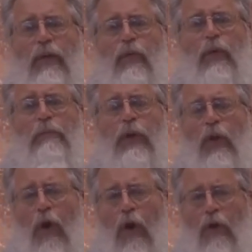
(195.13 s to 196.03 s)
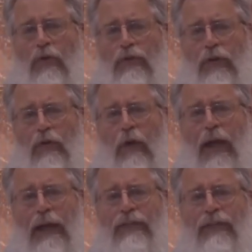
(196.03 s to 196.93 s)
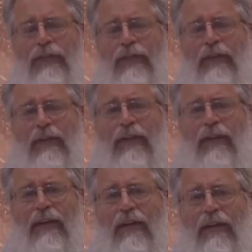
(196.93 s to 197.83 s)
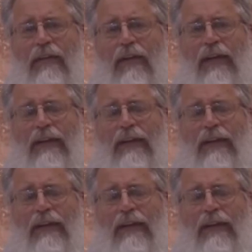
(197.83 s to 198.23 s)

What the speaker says: We belong to Christ. Right?